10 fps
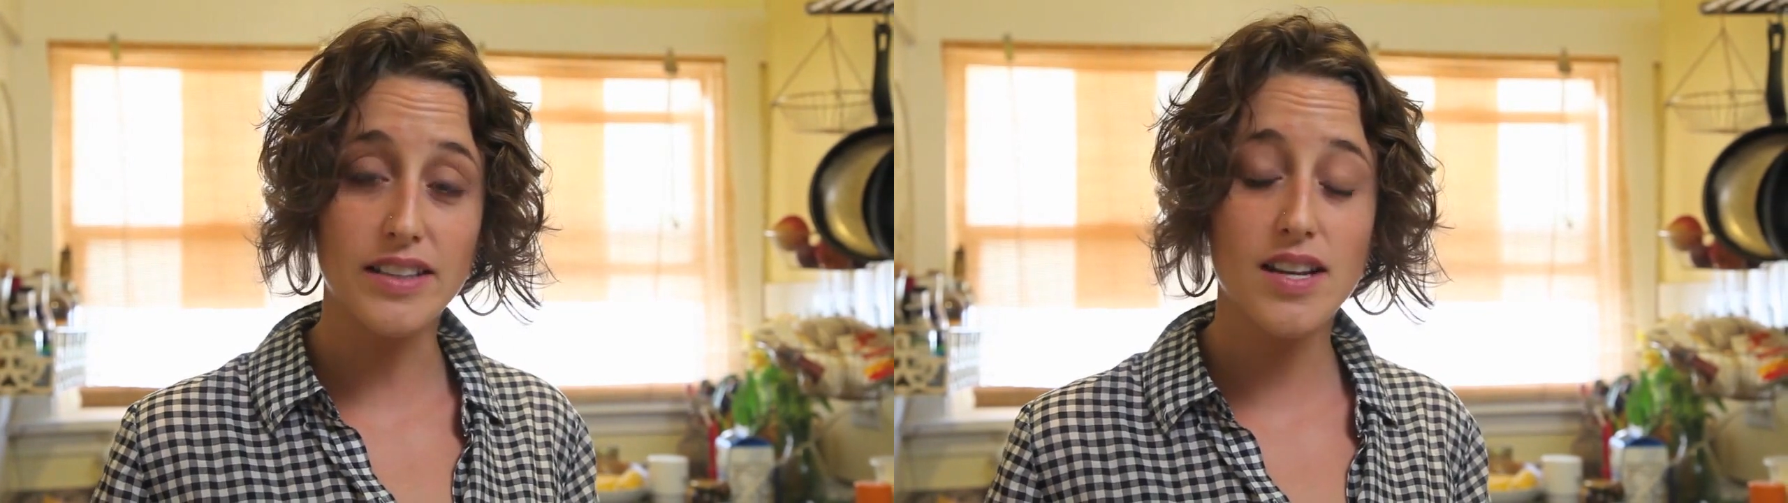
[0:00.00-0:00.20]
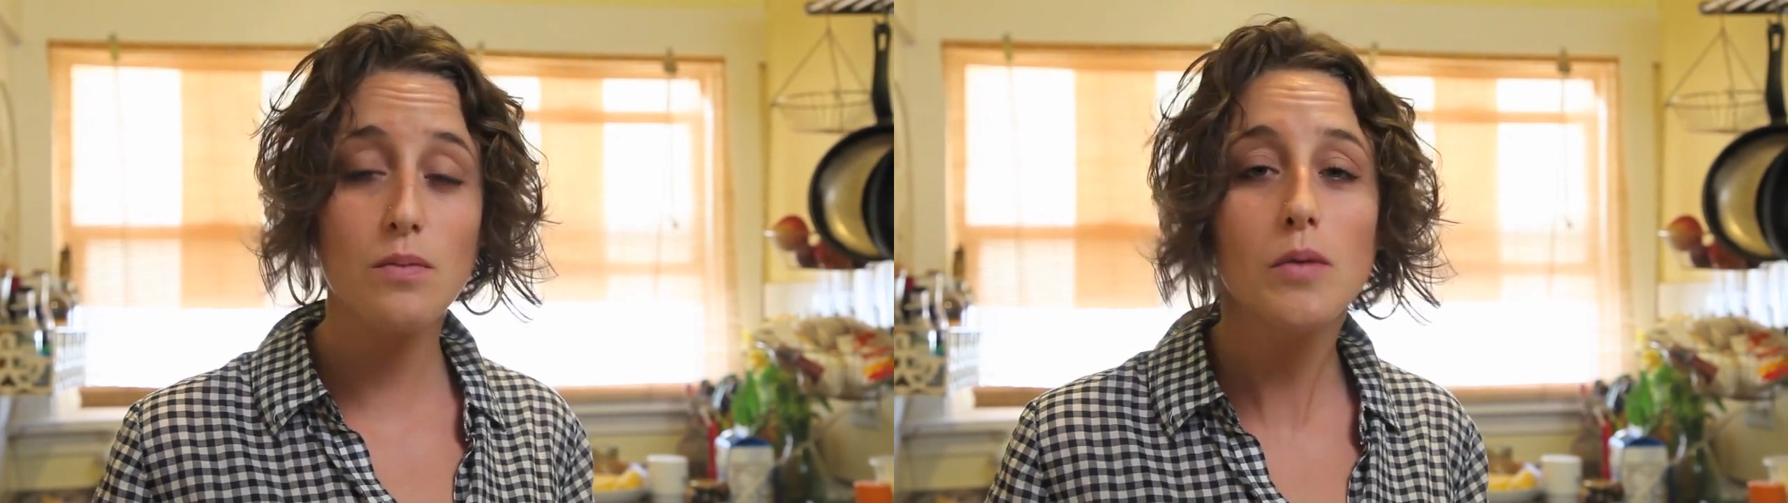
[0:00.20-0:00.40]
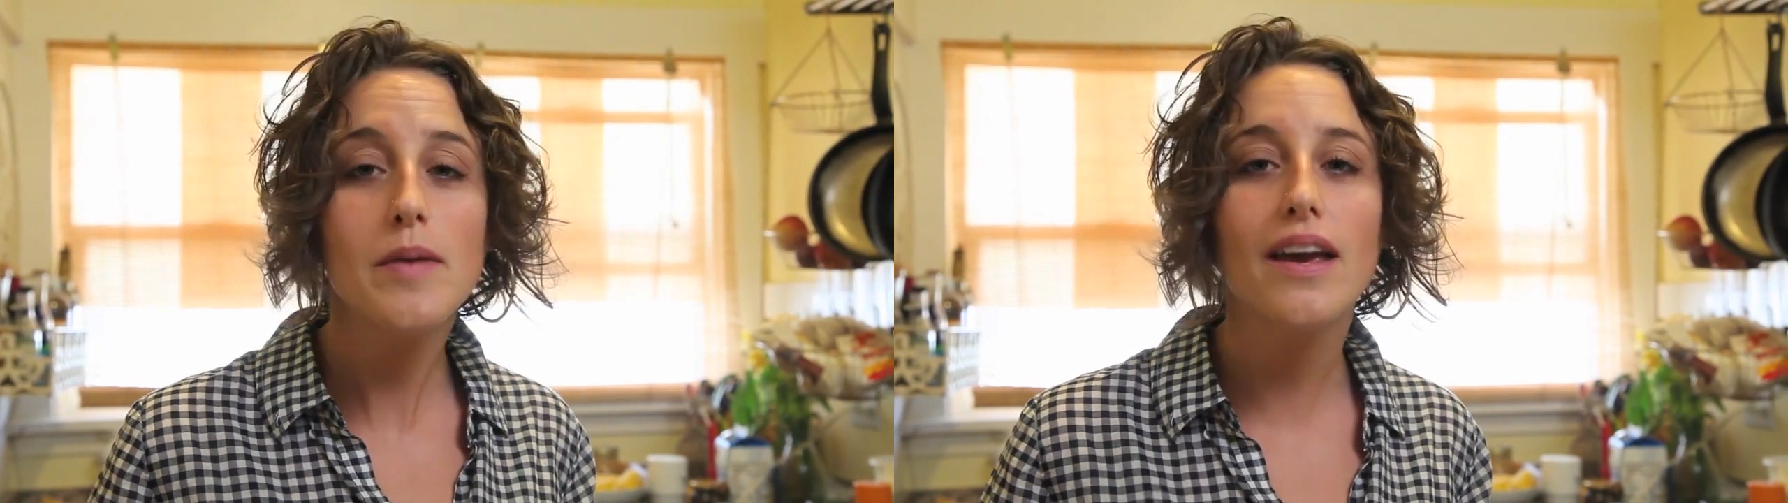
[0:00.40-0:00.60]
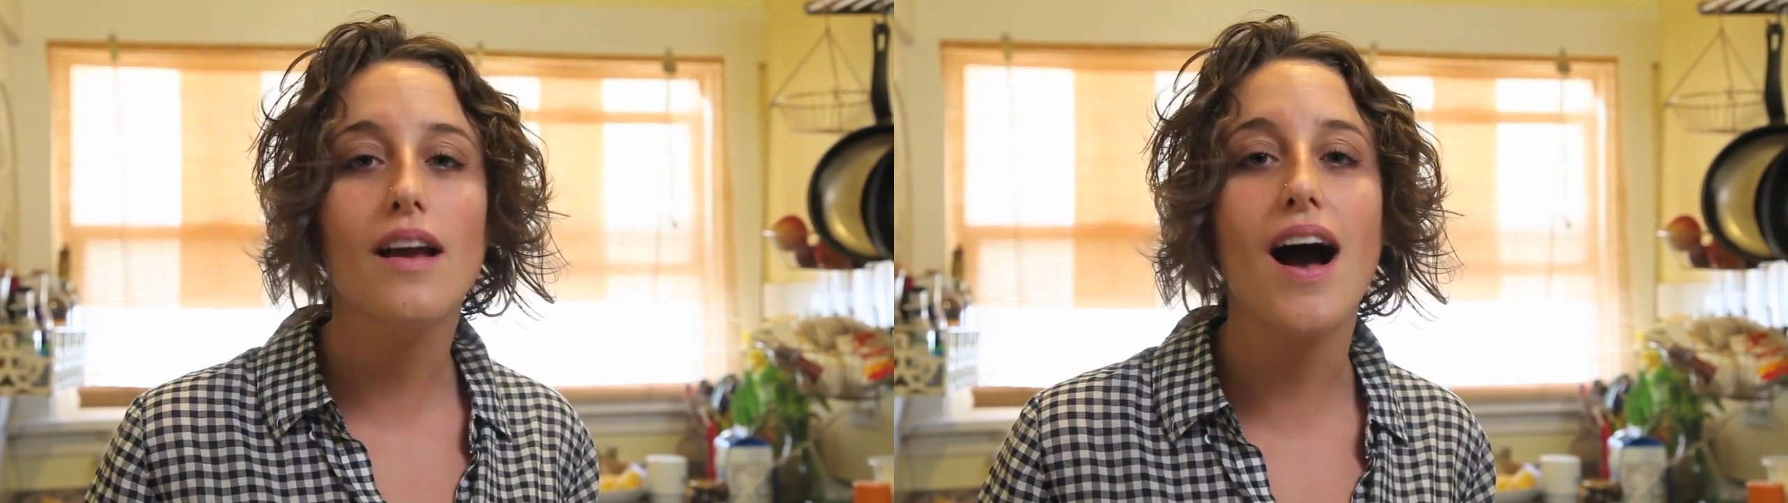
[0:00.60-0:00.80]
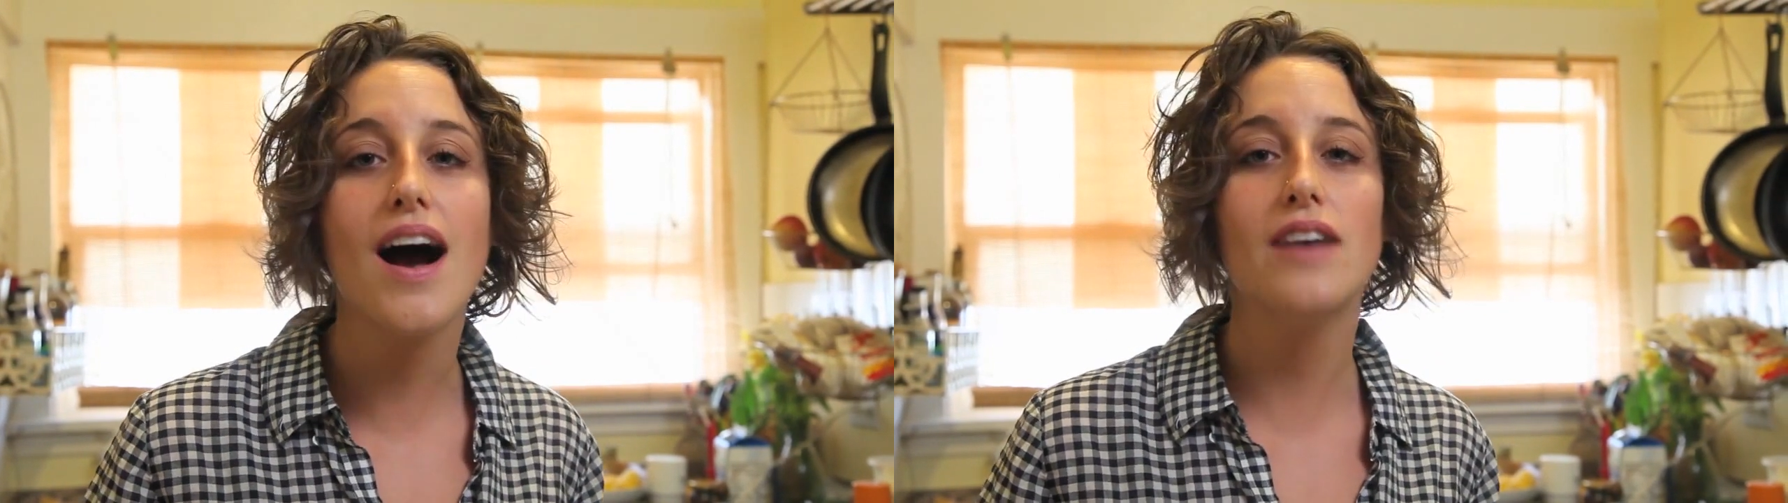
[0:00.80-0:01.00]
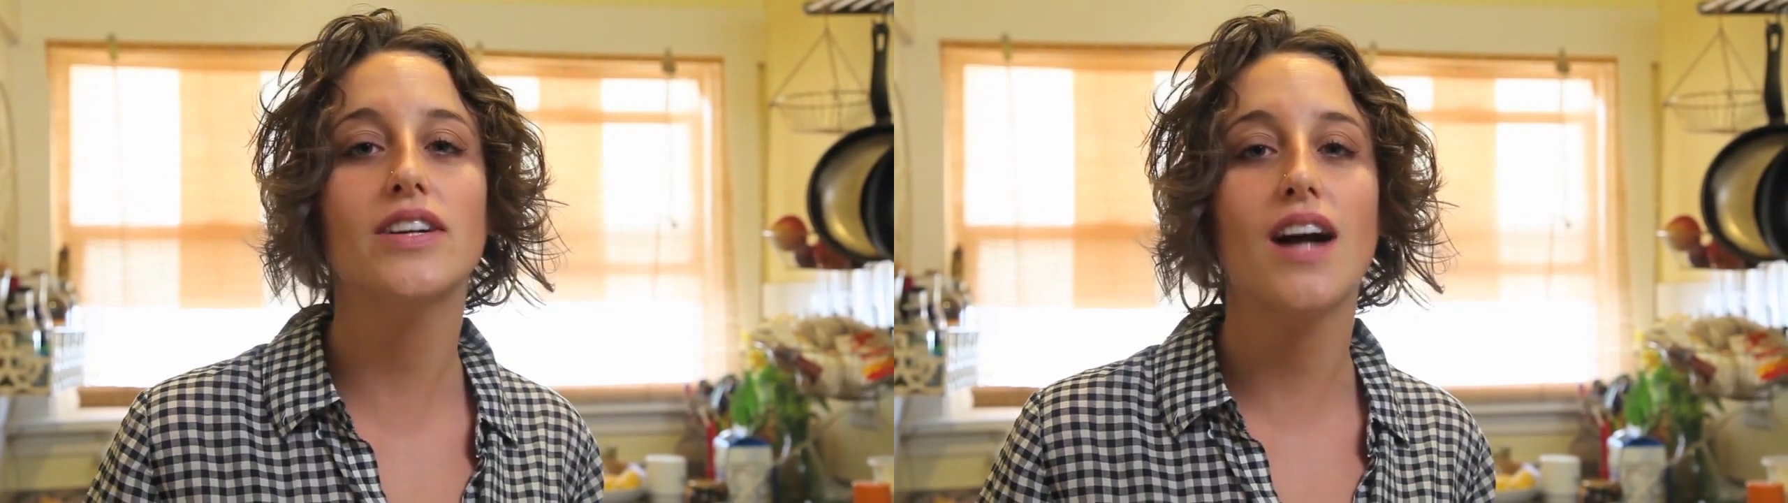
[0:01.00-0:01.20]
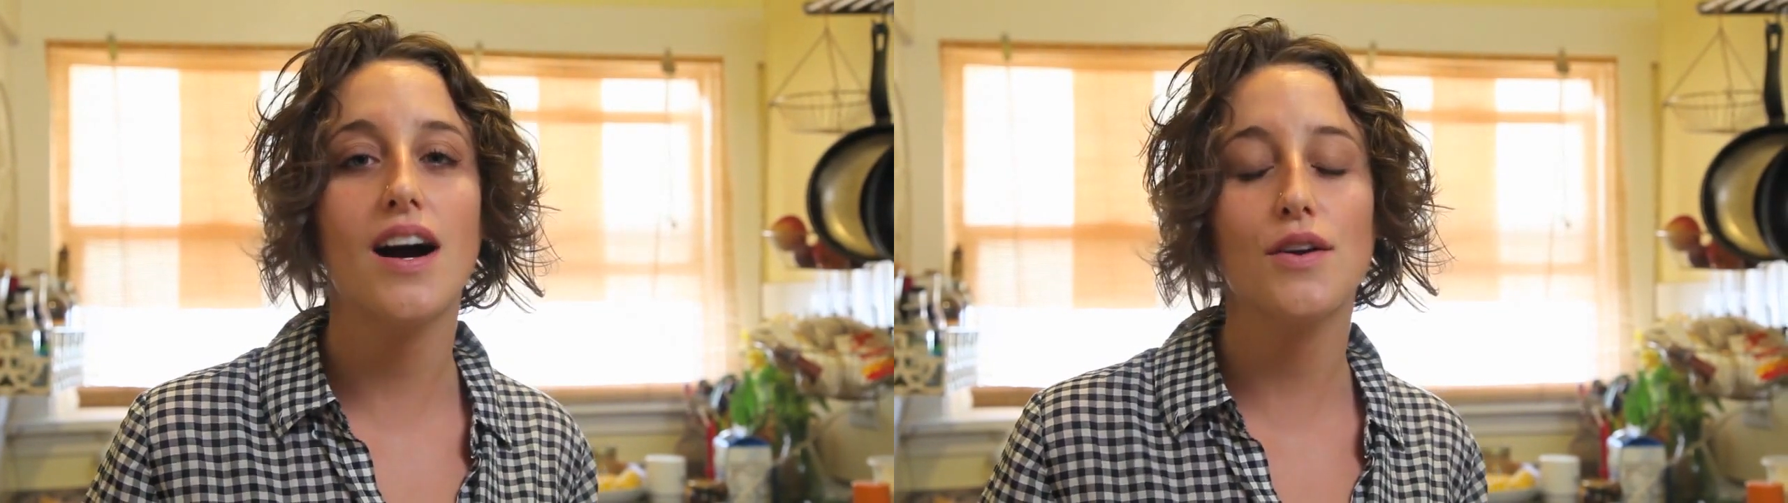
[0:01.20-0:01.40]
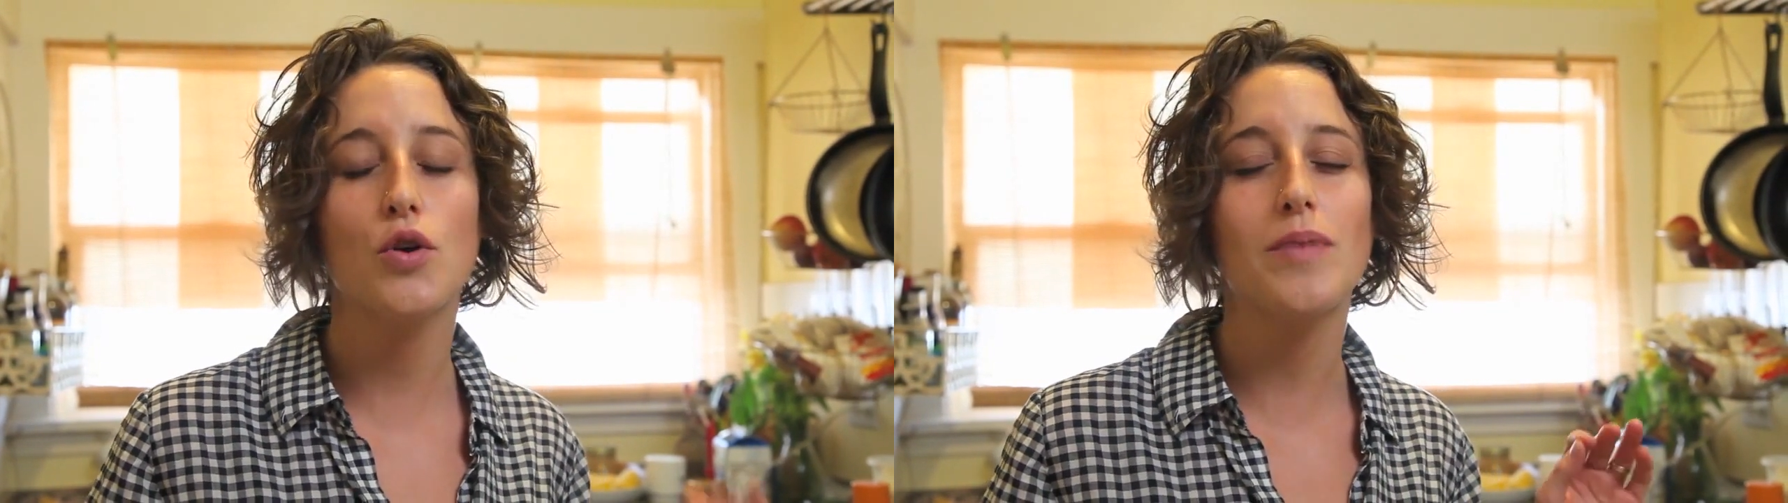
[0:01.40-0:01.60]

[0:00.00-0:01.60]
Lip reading: and today we're making avocado